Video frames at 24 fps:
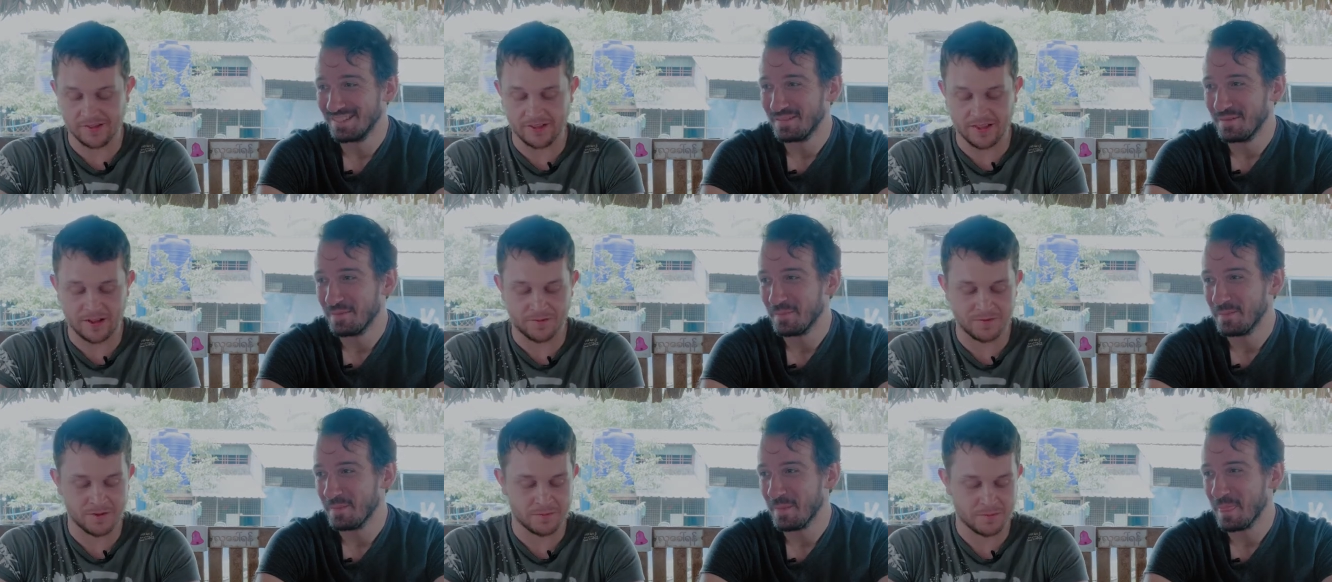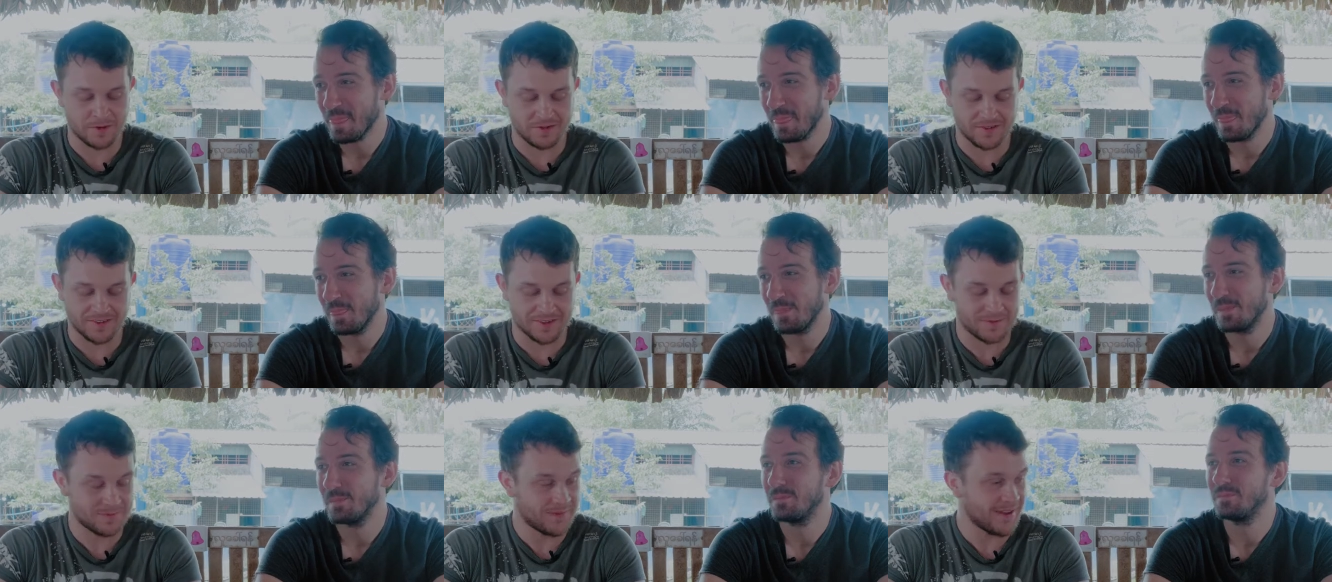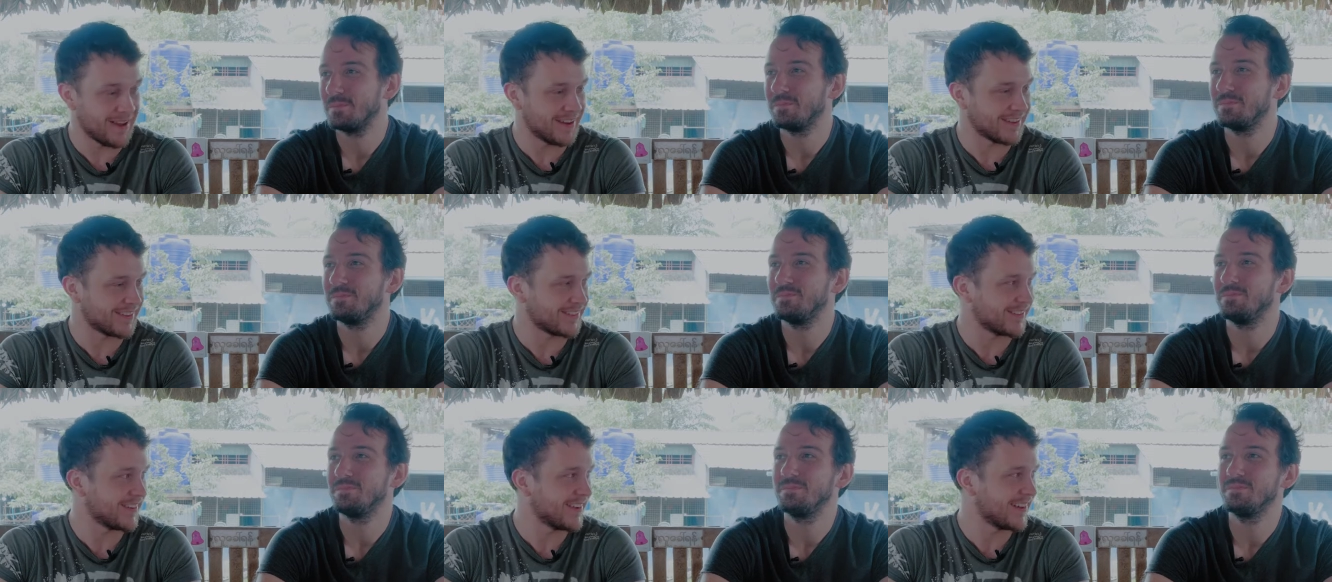Speaker 1: Nothing but
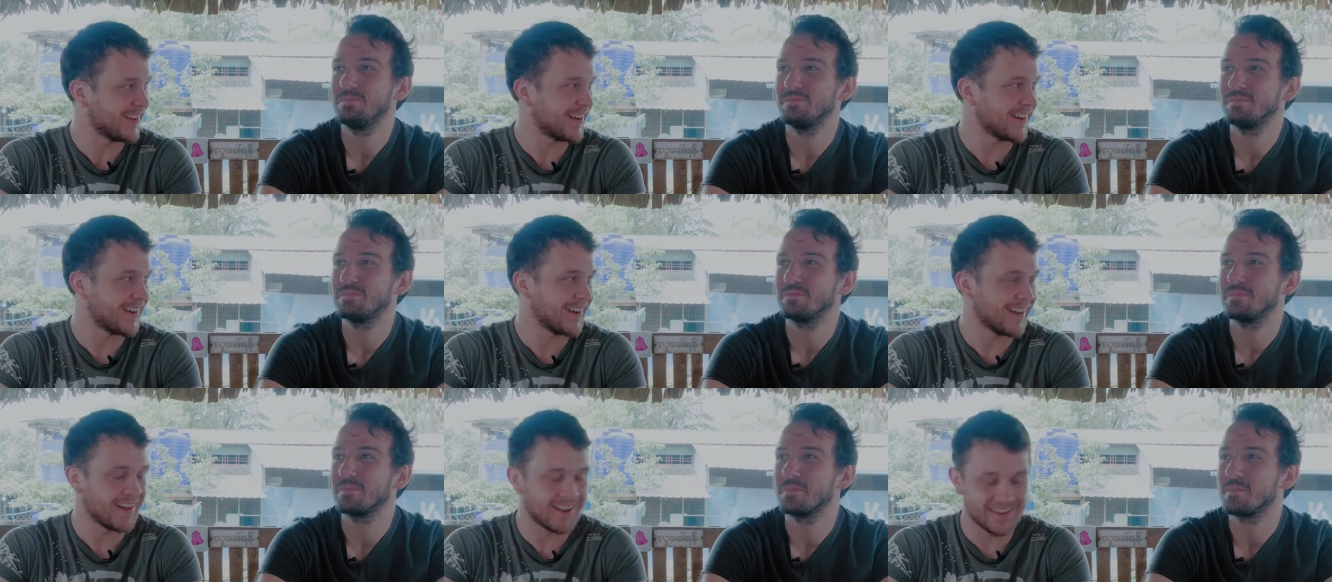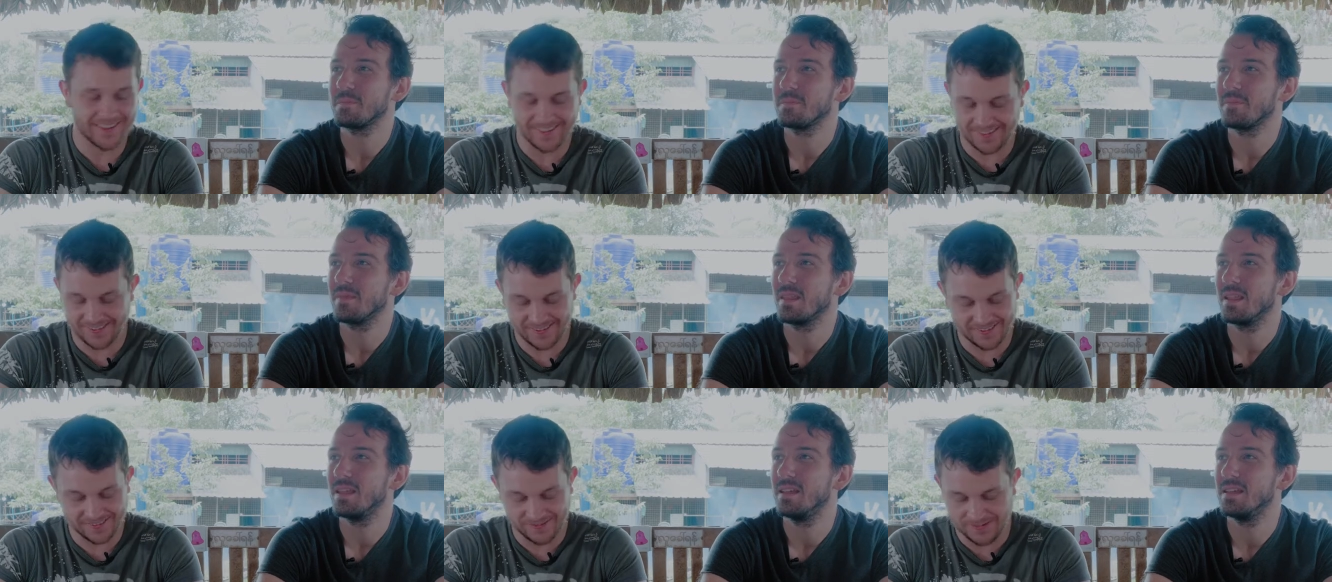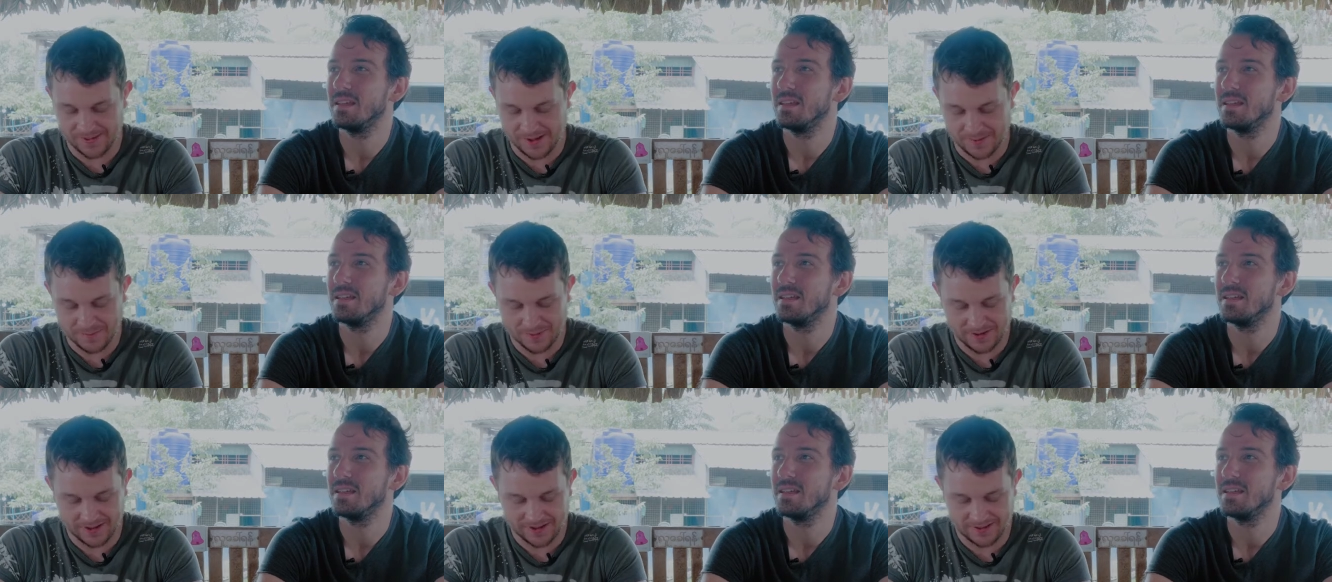respect, really, like,
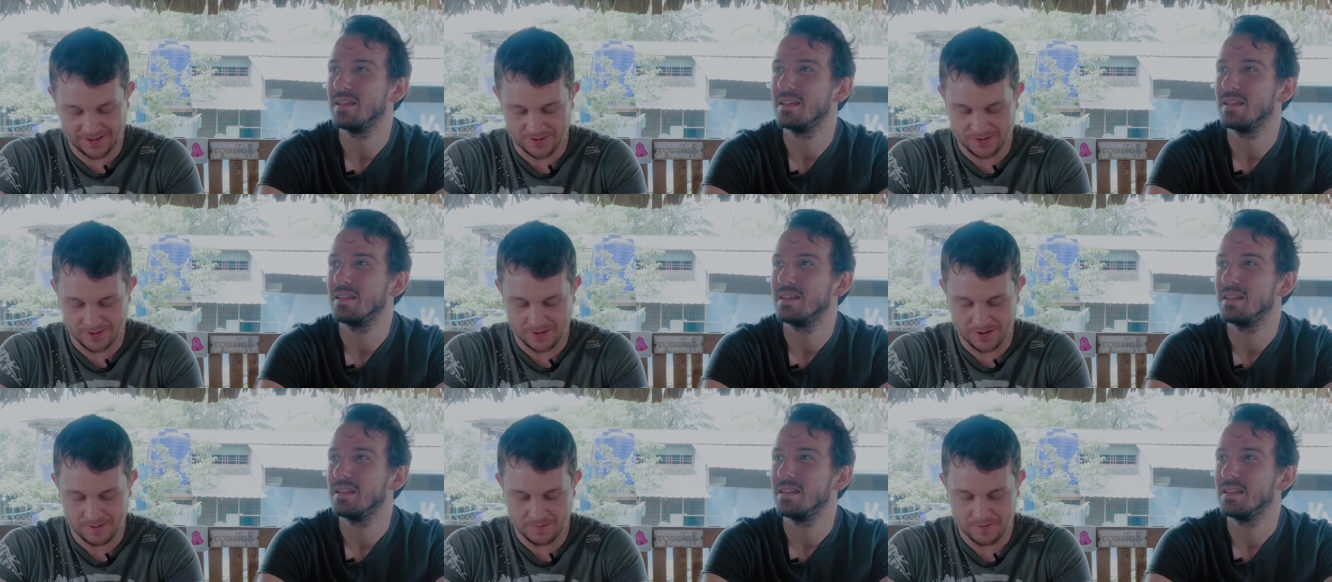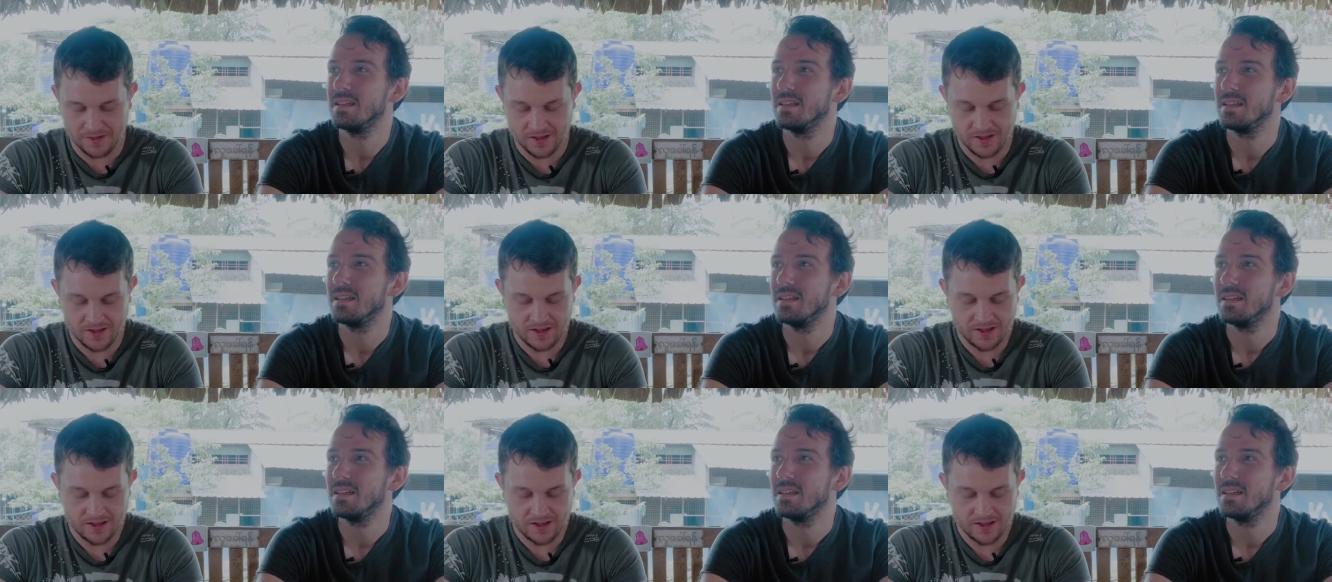fair play to him.